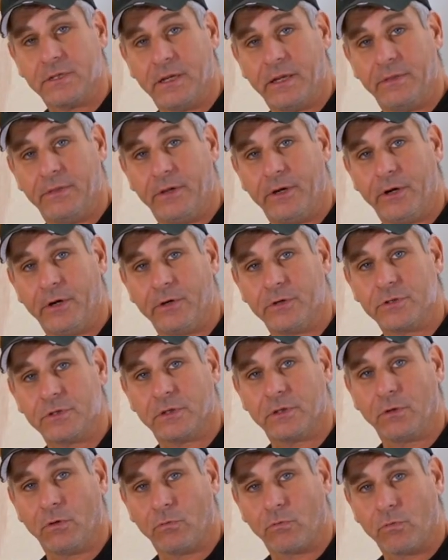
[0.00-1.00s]
and there's
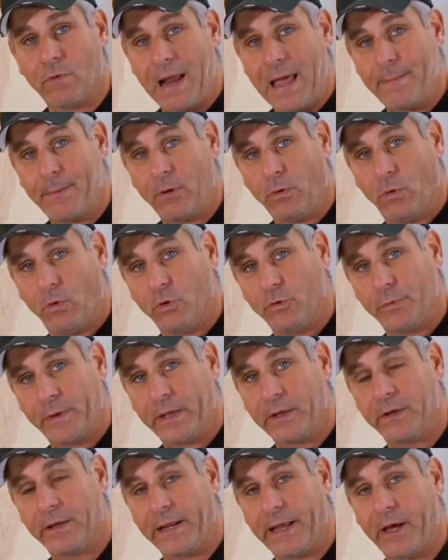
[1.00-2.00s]
little rabbit holes we
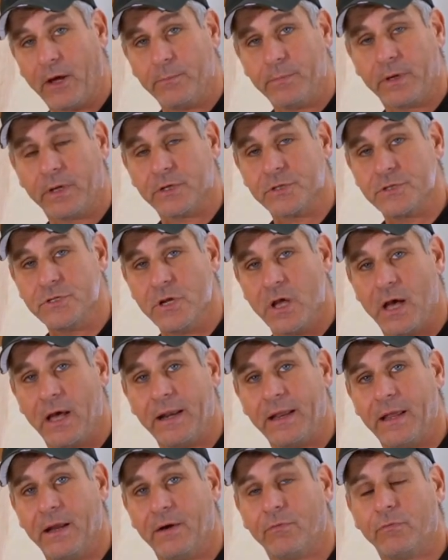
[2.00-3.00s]
can go down because
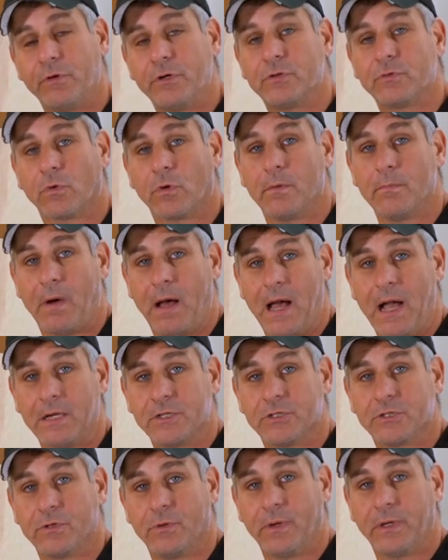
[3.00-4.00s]
not every drawer
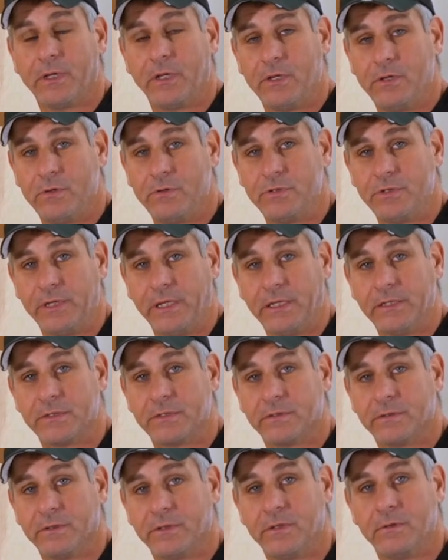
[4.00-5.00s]
box is going to use
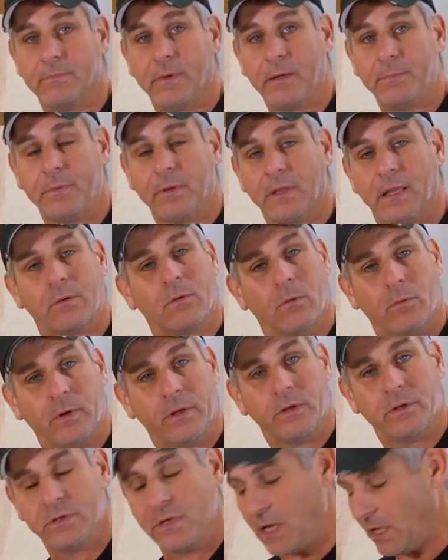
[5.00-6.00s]
these. And you might be like, well,
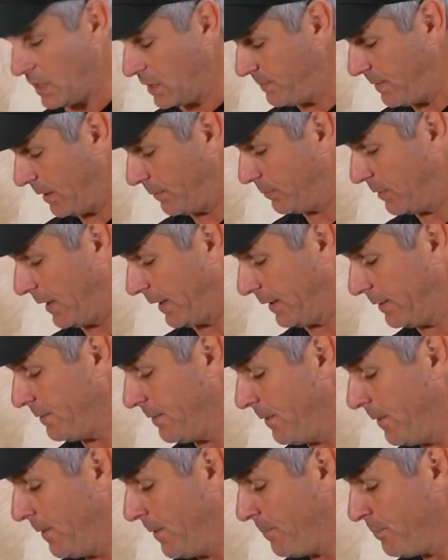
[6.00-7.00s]
what are you talking about, Brian?
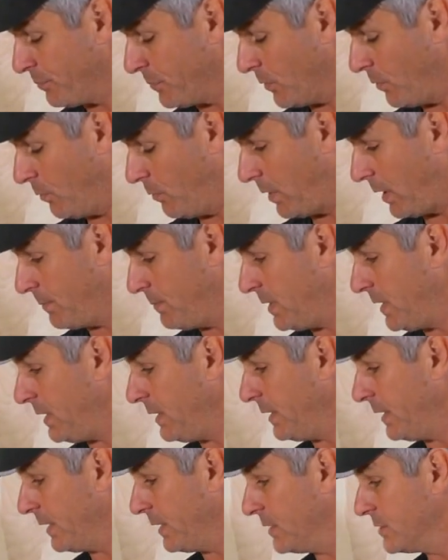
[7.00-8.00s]
What I
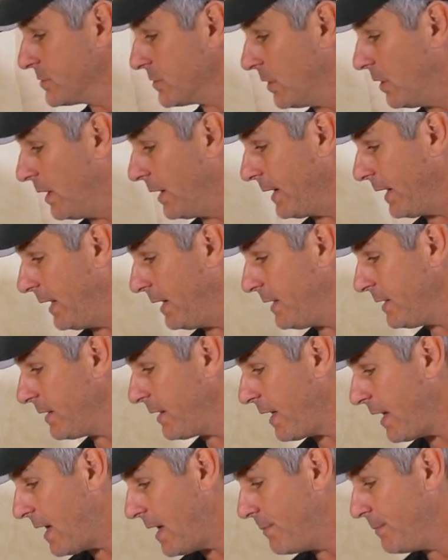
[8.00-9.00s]
mean is on any
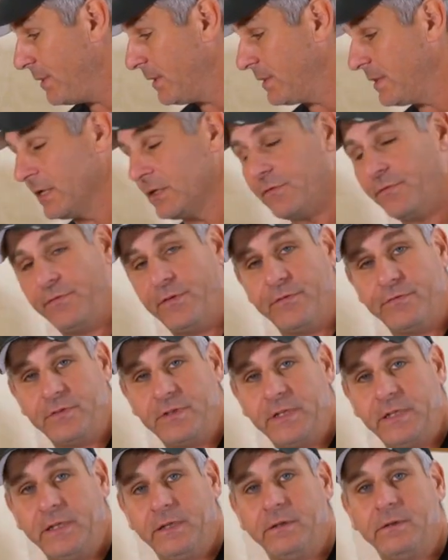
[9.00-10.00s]
cabinet that's
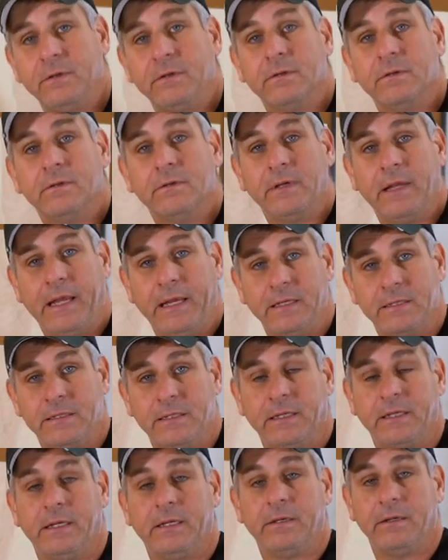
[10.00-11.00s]
15,
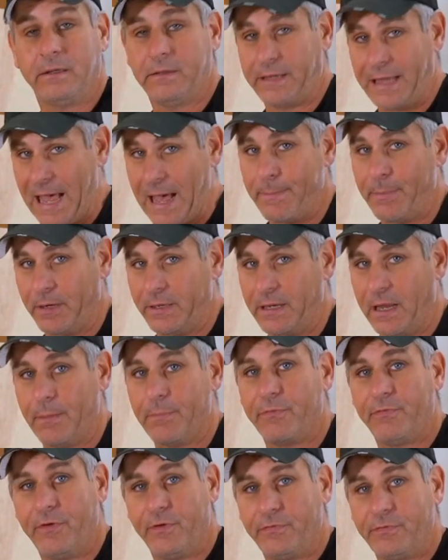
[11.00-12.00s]
18, cabinet
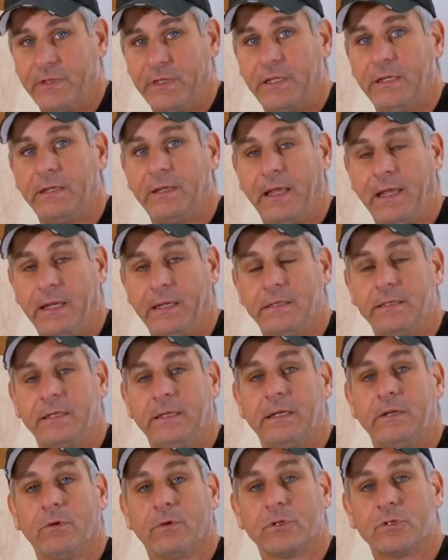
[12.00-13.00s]
depth, 15, 18, or